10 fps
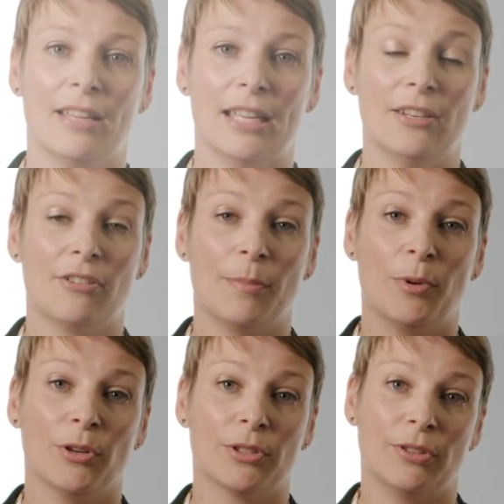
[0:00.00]
In a
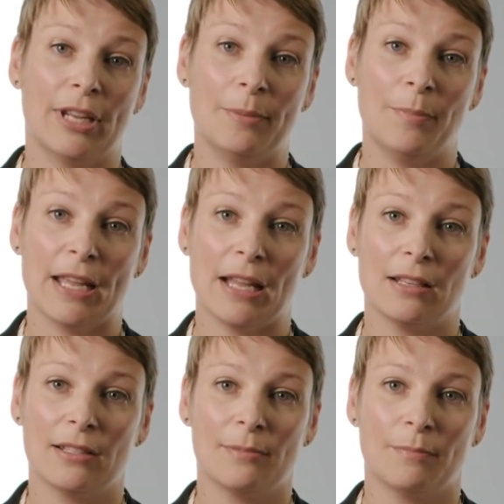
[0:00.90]
report on
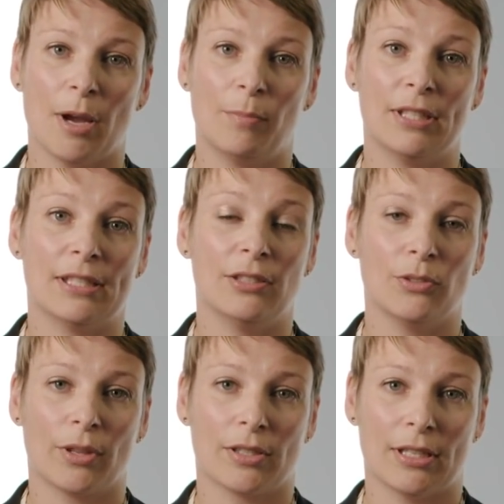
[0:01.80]
NPLs published in
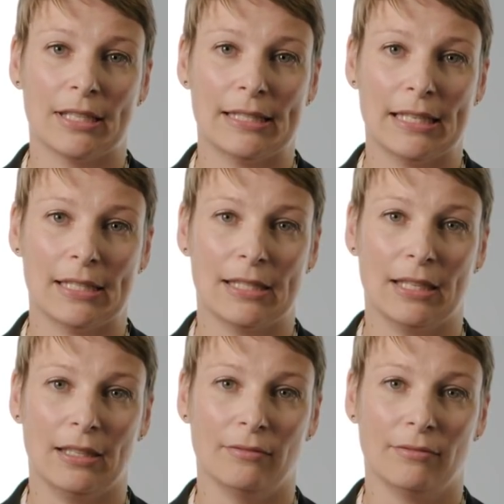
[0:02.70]

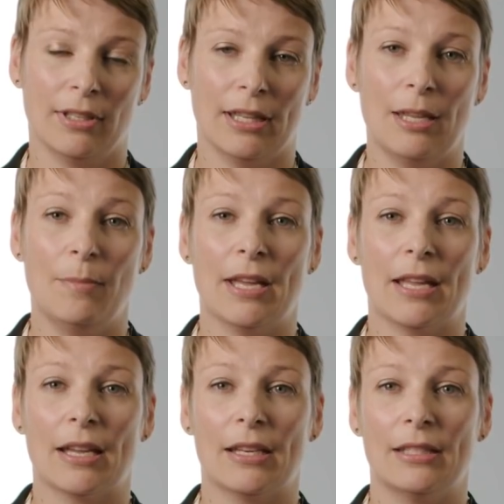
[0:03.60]
2016, the
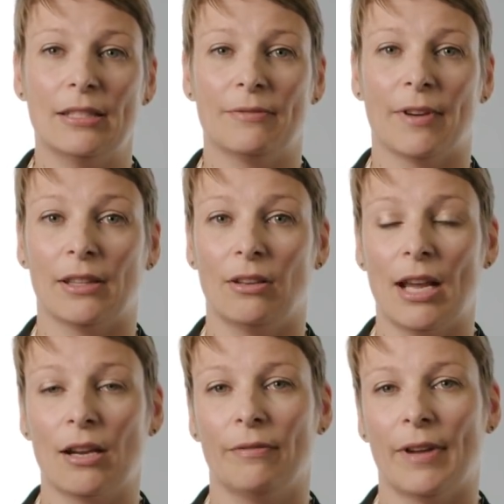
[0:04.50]
EBA identified the
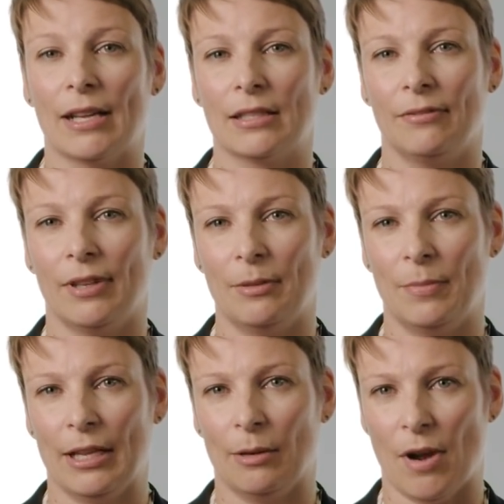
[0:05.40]
lack of active
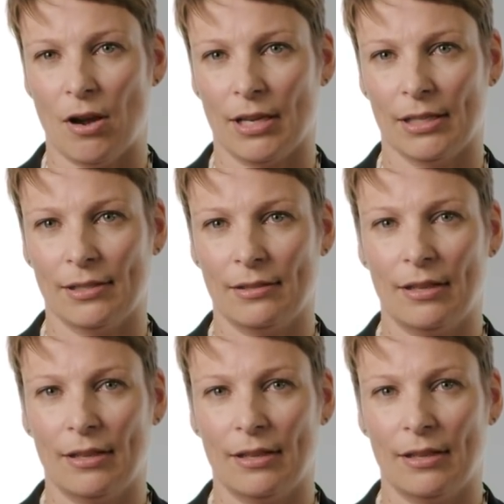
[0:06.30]
NPL markets